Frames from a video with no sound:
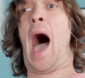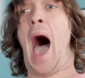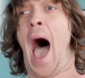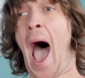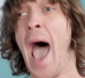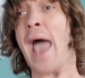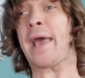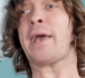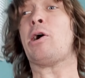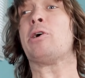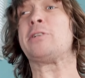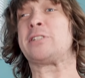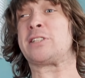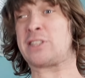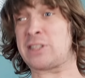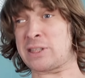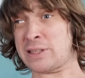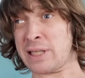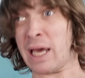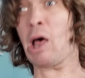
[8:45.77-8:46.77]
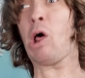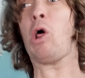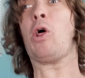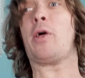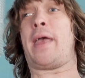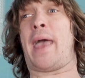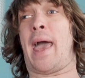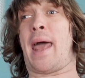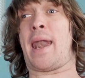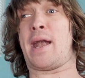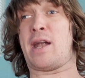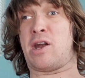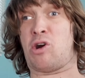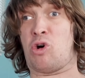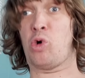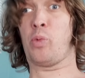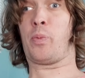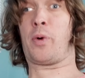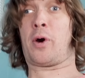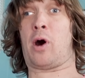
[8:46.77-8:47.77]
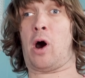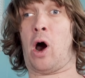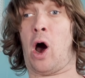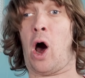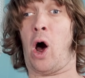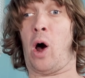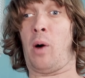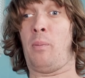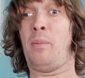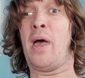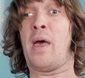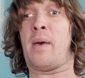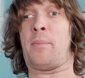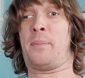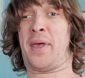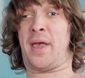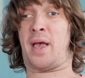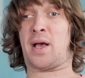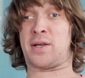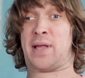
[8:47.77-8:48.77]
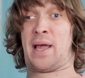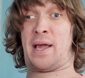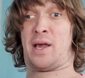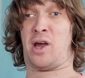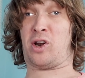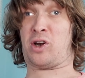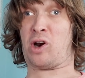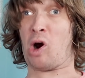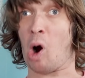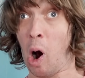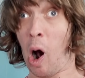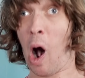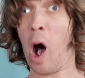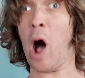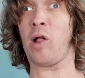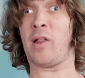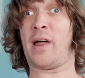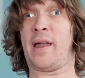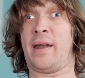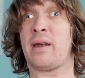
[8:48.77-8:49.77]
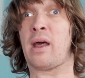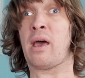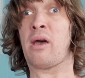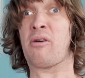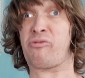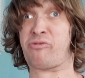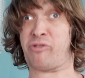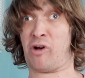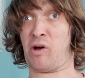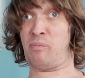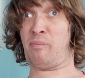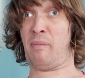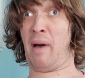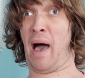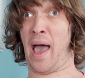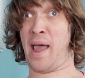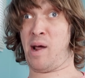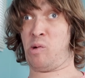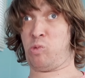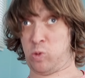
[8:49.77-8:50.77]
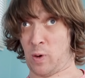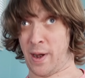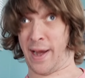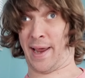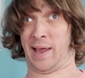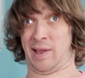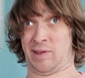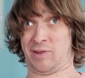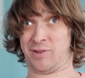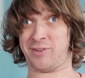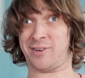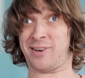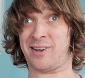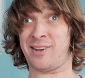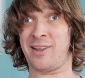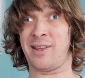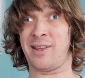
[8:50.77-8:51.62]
I could still get an Uber home because I could call it from my wrist.